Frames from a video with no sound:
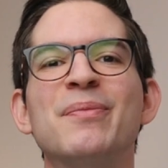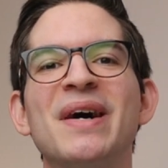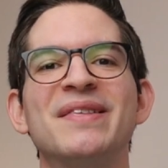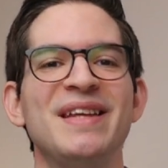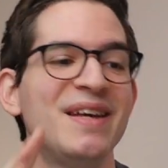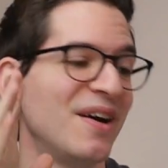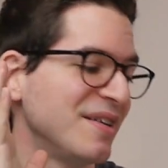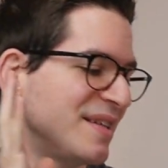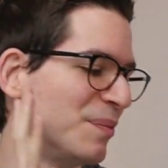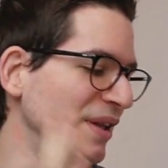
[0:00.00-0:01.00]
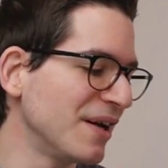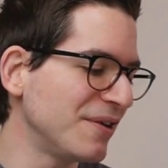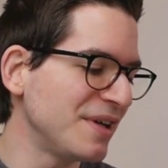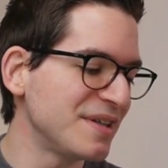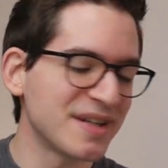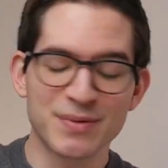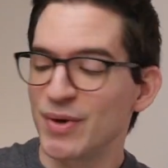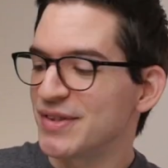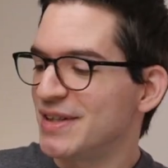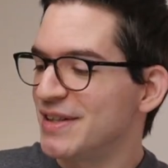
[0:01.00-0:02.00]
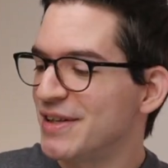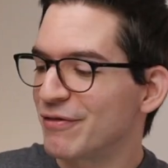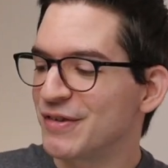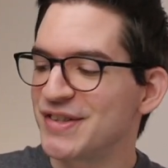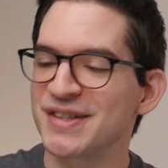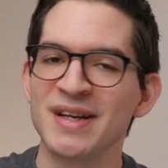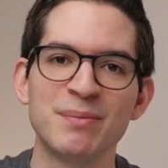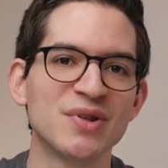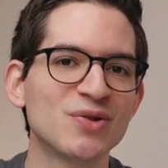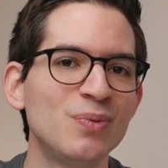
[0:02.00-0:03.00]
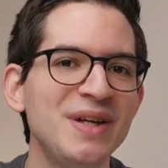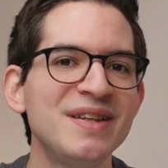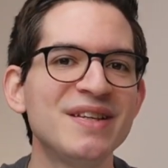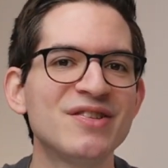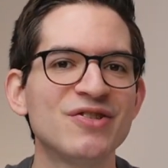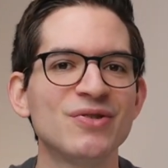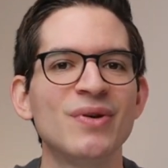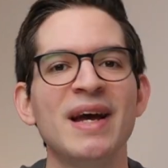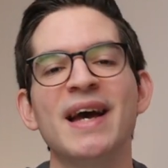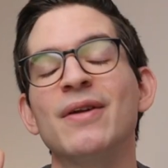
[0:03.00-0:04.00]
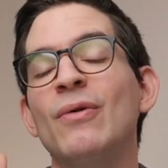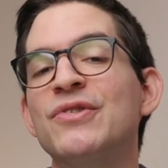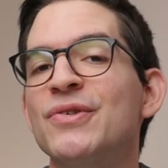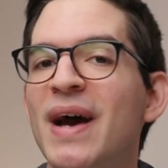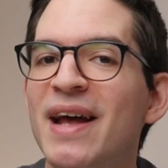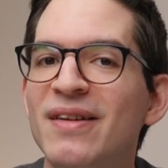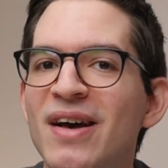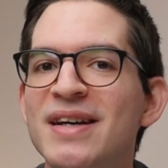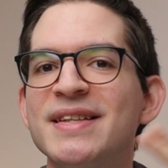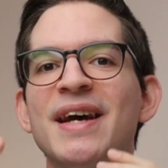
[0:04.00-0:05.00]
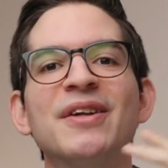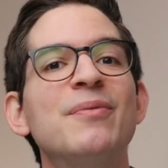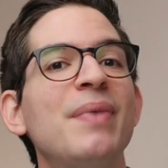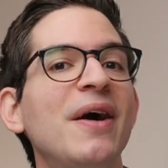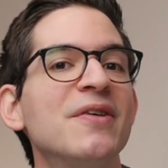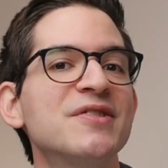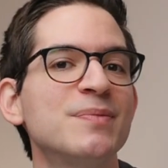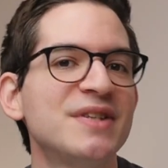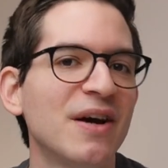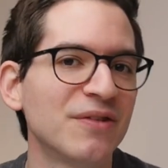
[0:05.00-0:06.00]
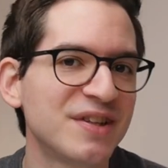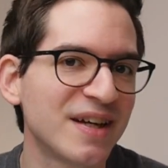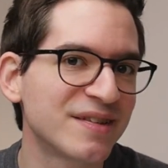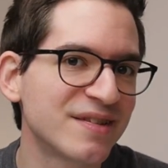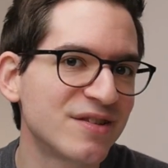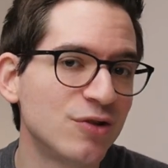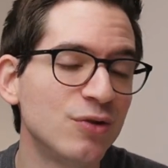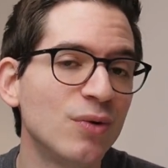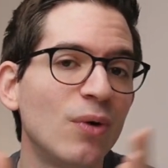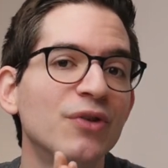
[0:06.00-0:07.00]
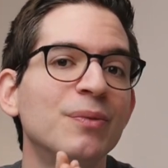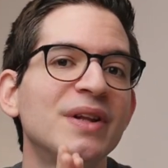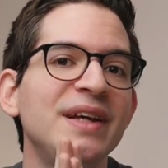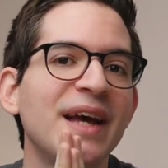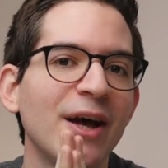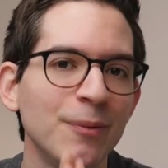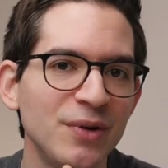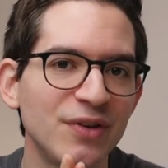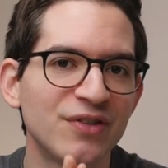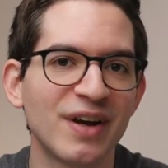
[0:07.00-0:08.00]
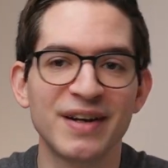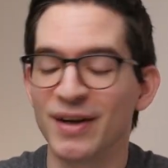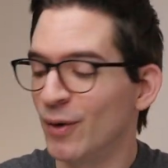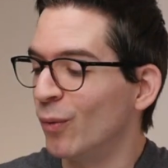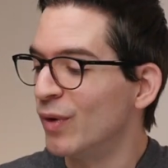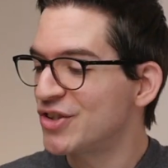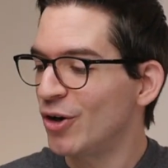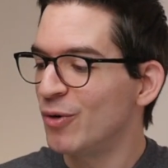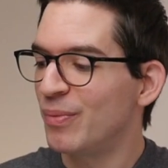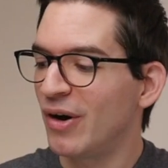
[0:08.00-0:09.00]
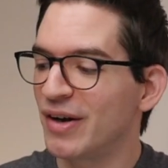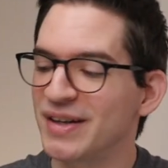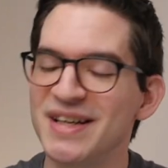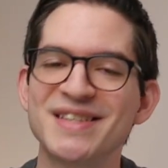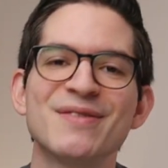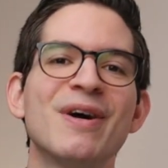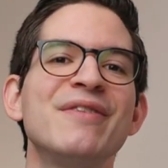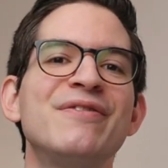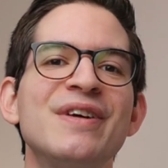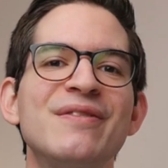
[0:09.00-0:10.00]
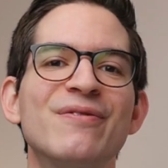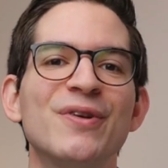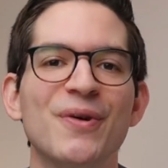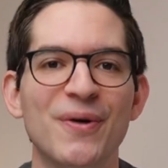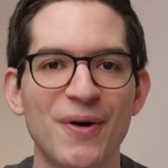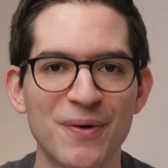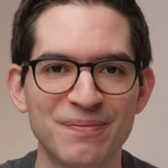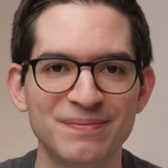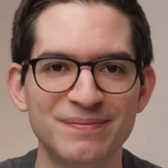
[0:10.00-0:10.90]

about the similarities as well as the differences between these two, and also analyze and compare some sound tests to ultimately help you decide which HomePod is the right fit for your home.